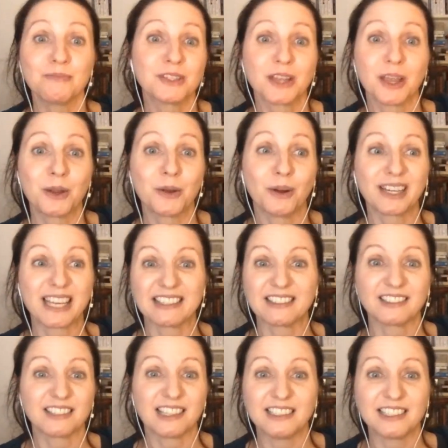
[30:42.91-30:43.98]
So hmm. I guess
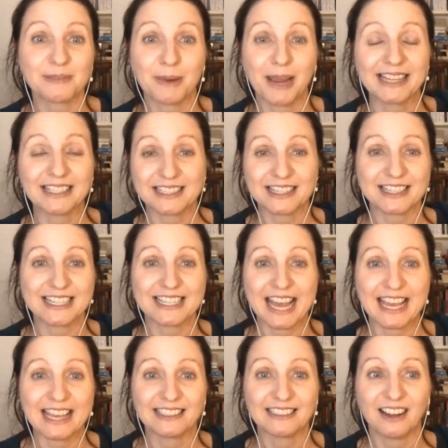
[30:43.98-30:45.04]
I'll send it to my editor
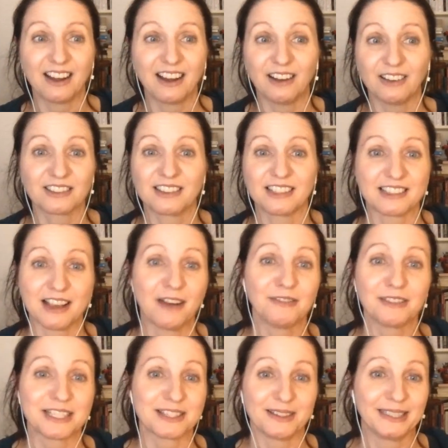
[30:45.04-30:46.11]
today and ask this
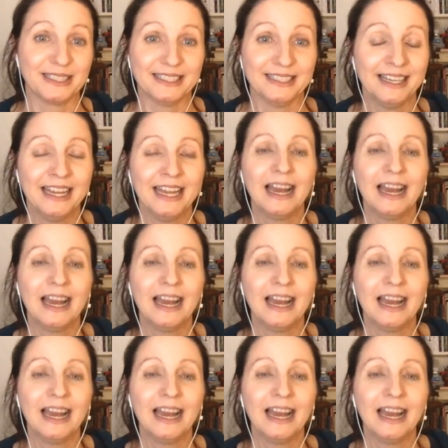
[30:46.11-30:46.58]
cover designer.